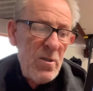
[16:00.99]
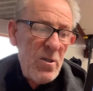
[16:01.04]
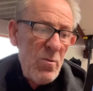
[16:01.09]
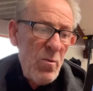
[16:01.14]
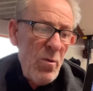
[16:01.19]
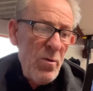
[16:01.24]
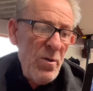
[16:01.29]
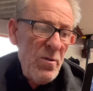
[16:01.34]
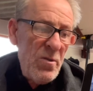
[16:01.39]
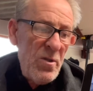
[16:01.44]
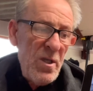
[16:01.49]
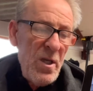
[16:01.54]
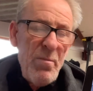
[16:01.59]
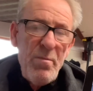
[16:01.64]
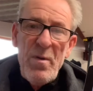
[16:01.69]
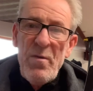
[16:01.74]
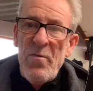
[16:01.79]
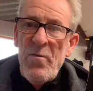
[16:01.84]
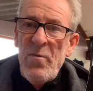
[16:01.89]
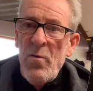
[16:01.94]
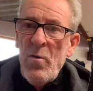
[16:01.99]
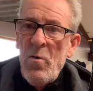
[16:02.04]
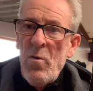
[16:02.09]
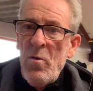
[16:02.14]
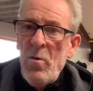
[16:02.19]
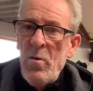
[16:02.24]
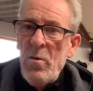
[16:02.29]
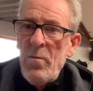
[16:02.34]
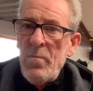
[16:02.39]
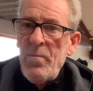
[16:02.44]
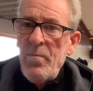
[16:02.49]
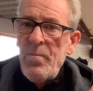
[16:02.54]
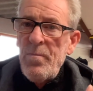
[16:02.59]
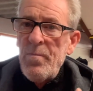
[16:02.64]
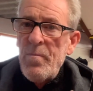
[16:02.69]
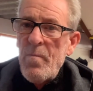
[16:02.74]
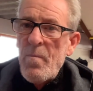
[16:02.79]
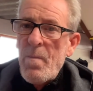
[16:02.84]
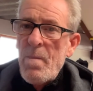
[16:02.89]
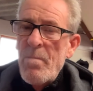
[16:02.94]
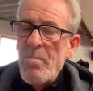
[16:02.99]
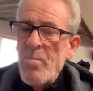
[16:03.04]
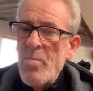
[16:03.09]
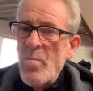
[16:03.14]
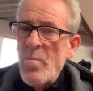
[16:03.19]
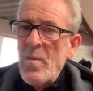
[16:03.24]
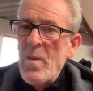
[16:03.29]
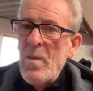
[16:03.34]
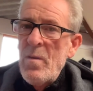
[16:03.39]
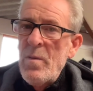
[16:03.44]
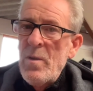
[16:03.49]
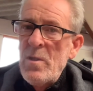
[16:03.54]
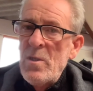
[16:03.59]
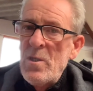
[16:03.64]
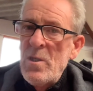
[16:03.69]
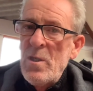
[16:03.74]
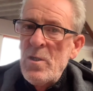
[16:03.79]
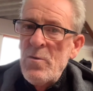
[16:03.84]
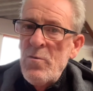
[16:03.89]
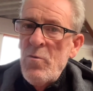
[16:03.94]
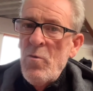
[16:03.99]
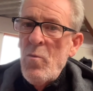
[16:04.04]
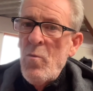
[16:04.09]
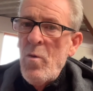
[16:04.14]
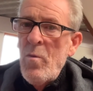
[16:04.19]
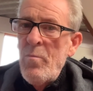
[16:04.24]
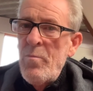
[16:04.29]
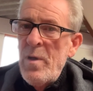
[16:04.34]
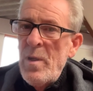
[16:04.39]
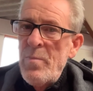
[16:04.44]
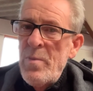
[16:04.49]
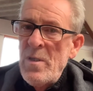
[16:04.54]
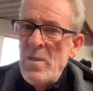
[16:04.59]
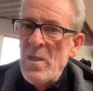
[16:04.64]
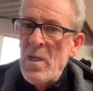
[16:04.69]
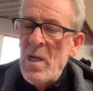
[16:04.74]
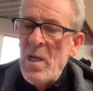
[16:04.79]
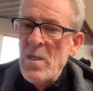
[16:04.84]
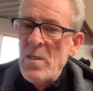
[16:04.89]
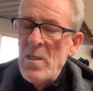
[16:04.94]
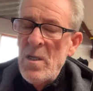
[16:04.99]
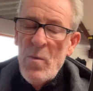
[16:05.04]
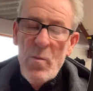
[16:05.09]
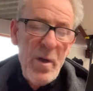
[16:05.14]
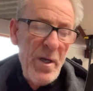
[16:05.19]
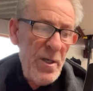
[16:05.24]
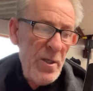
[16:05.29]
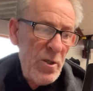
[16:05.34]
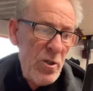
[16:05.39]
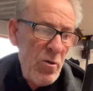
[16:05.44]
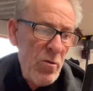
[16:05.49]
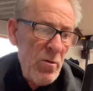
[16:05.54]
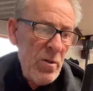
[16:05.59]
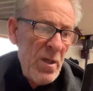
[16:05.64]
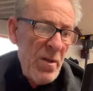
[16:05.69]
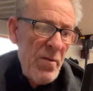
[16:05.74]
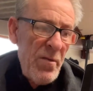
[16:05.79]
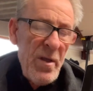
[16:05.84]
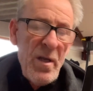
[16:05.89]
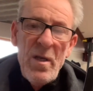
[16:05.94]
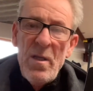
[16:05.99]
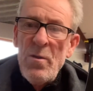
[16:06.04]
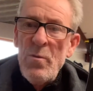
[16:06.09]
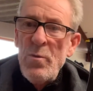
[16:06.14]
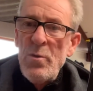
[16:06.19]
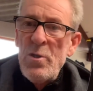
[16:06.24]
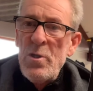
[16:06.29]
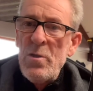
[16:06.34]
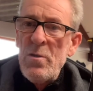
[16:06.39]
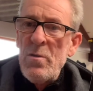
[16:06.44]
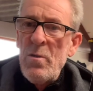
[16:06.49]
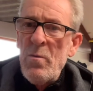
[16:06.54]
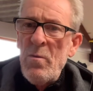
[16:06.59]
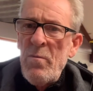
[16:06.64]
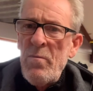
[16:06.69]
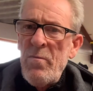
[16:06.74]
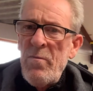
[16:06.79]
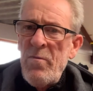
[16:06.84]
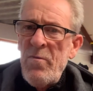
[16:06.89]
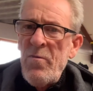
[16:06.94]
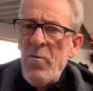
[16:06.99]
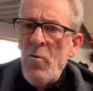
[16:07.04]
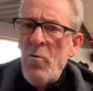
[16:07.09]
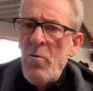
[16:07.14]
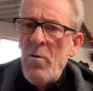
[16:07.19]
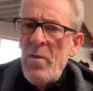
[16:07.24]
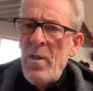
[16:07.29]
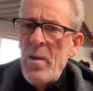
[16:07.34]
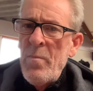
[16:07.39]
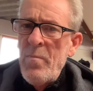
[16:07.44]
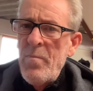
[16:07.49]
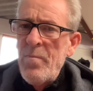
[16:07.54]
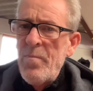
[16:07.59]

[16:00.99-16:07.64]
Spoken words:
the one you've seen before. I think 6 foot, one big piece of glass that weighed a ton, that thing, and there were 4 of them.